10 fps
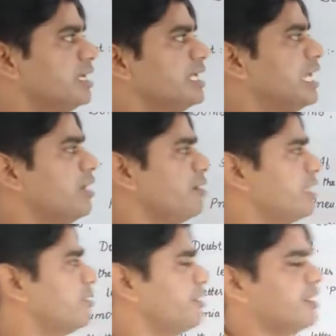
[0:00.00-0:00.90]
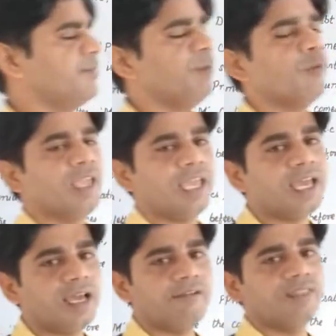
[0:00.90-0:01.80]
Now another example we
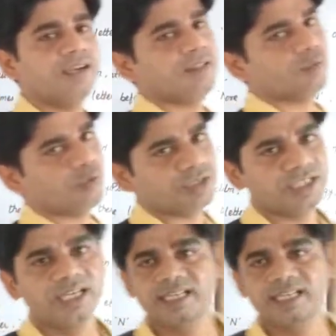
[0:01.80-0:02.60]
have, that is what?